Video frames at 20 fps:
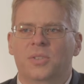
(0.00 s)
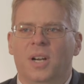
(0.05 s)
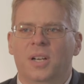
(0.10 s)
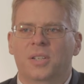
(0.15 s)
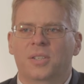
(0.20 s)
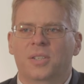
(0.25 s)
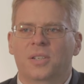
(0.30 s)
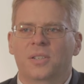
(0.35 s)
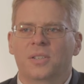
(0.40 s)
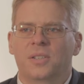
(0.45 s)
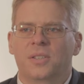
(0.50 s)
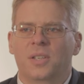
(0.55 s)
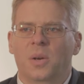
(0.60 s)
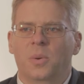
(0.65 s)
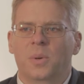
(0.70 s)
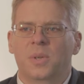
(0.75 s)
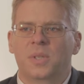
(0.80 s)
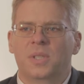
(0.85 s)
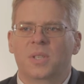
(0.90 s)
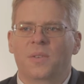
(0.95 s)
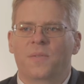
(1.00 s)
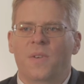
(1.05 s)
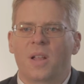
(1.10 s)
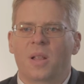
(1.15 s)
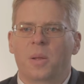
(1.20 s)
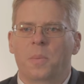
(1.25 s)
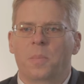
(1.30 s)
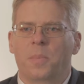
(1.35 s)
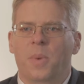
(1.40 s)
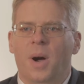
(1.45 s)
structures. It was
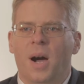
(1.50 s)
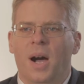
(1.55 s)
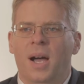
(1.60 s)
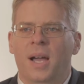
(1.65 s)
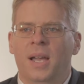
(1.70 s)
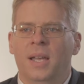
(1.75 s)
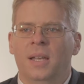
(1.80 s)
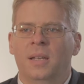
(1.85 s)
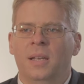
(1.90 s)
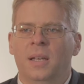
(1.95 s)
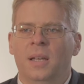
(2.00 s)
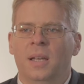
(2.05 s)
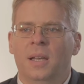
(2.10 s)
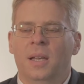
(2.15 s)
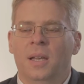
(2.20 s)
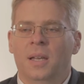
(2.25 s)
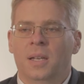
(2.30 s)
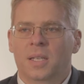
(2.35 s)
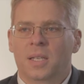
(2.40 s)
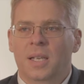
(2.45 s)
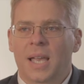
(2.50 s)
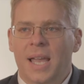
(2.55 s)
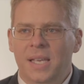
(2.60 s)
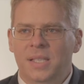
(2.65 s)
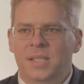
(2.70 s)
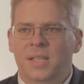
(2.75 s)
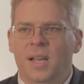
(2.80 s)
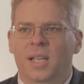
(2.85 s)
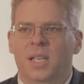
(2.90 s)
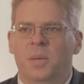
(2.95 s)
developed by
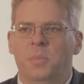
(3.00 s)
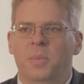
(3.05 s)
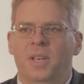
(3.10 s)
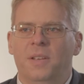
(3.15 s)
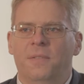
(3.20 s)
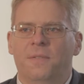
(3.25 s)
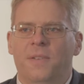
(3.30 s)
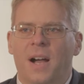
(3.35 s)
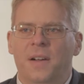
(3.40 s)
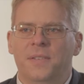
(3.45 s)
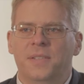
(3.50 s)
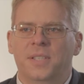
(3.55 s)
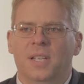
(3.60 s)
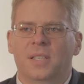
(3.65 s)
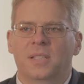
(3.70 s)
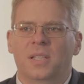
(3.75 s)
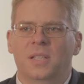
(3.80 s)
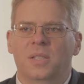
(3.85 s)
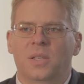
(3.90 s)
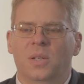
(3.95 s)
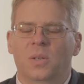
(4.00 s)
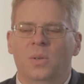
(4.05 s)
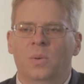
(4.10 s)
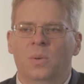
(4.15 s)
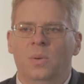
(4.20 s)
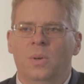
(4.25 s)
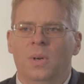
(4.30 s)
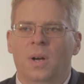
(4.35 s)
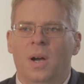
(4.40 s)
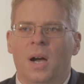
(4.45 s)
ACI Committee 562.
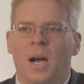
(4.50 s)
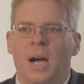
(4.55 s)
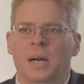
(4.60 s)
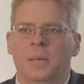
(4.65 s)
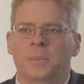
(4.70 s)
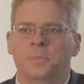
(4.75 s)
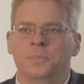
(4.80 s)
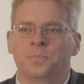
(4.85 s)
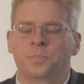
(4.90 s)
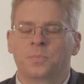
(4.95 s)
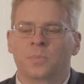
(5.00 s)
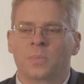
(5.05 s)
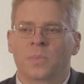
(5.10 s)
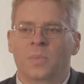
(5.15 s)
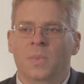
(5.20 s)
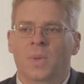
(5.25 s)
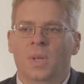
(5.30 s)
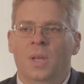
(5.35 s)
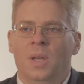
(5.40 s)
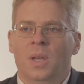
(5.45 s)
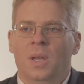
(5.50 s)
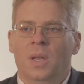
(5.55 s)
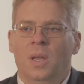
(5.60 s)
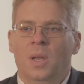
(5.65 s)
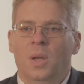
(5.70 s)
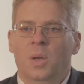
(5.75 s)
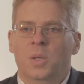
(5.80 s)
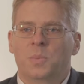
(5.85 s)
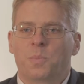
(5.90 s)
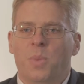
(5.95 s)
Um,
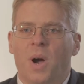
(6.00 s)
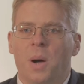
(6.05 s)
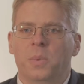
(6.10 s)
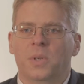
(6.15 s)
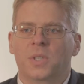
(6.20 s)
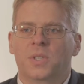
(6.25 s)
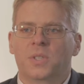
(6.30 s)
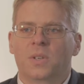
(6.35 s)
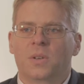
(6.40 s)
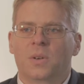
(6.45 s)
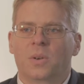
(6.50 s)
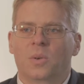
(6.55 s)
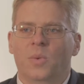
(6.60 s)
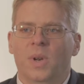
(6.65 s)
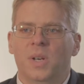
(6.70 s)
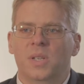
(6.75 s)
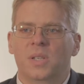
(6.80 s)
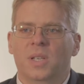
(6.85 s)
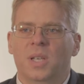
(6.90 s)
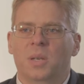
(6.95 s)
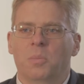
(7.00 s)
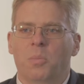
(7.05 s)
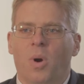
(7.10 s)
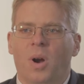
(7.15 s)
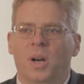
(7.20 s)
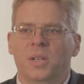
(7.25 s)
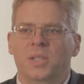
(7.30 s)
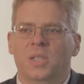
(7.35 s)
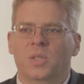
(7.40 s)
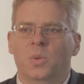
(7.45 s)
it's published originally in
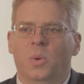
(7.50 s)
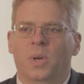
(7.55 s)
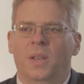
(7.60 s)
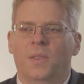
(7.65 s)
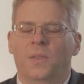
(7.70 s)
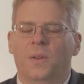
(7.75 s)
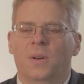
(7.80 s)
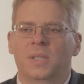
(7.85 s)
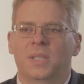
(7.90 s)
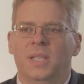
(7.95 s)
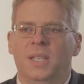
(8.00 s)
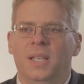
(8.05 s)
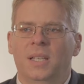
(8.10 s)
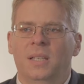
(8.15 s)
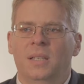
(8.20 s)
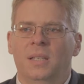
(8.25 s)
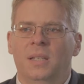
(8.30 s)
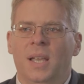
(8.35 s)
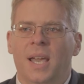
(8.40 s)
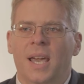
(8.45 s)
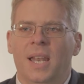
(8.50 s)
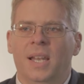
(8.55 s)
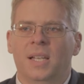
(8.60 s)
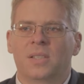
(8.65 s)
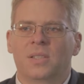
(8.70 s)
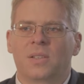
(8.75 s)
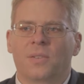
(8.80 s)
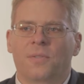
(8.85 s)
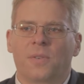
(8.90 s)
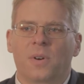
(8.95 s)
March of 2013, and
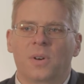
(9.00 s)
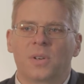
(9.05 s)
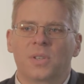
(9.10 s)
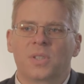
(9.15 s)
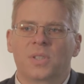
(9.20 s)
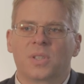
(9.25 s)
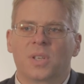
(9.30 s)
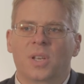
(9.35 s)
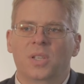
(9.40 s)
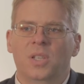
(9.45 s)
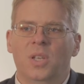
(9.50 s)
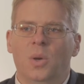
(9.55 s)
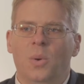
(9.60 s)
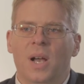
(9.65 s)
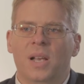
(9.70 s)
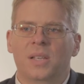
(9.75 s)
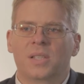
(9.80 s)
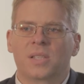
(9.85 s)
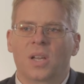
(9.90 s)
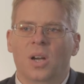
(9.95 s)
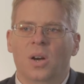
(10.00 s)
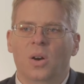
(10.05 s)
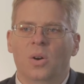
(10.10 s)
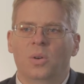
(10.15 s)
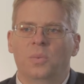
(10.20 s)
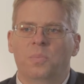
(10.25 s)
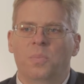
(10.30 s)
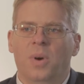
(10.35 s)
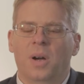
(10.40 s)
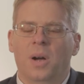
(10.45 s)
it's the first U.S.
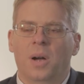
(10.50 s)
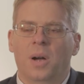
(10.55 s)
code